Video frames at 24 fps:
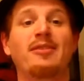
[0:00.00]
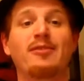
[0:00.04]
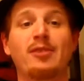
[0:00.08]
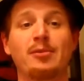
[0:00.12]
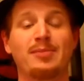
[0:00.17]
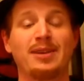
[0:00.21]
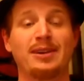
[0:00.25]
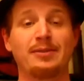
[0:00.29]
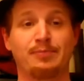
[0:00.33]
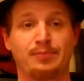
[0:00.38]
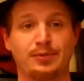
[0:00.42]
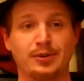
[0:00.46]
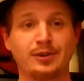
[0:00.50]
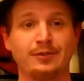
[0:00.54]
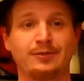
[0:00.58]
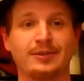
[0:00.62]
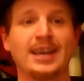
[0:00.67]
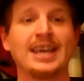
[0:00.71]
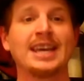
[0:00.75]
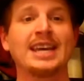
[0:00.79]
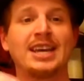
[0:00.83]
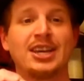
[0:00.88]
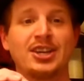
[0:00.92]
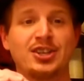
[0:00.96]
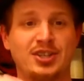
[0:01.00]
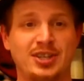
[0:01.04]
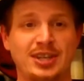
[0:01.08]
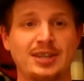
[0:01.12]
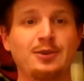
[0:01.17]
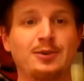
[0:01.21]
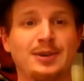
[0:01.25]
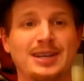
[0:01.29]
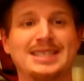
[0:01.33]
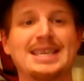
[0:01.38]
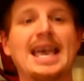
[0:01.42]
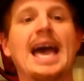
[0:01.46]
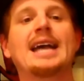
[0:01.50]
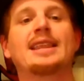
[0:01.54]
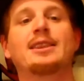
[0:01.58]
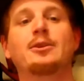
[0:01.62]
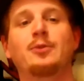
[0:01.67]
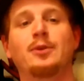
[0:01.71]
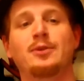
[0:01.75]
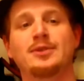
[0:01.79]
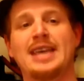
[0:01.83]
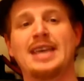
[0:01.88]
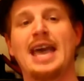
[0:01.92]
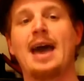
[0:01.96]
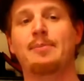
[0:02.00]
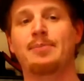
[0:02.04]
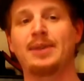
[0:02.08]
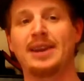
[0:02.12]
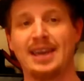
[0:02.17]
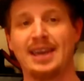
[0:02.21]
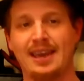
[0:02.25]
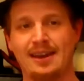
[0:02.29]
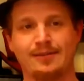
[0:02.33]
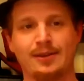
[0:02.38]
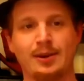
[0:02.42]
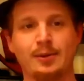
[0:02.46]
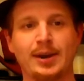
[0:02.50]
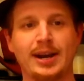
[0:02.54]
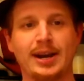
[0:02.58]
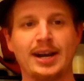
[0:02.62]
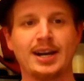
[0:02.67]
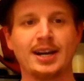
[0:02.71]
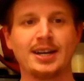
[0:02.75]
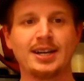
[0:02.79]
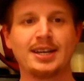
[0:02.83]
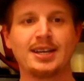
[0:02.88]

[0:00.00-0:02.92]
every bit of proof, she knew exactly what was happening everywhere.